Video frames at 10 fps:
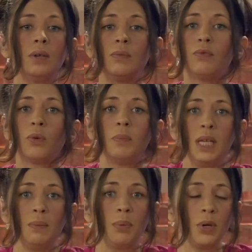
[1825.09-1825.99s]
for
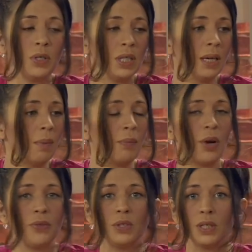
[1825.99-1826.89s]
me personally and my
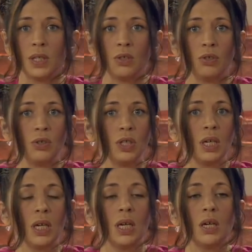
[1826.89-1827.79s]
brothers and sisters,
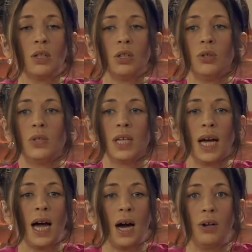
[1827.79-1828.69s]

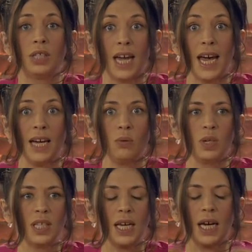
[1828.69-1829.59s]
losing our dad
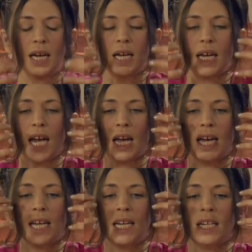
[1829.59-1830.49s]
was
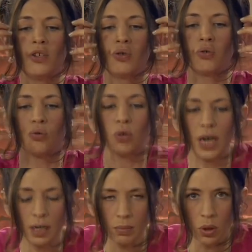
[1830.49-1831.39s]
an
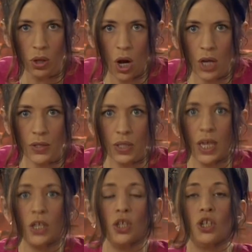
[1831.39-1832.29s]
incredible
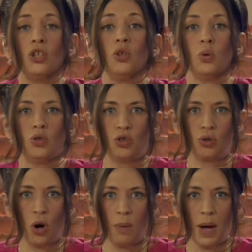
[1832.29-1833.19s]
loss, a huge
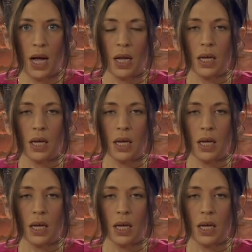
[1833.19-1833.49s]
trauma.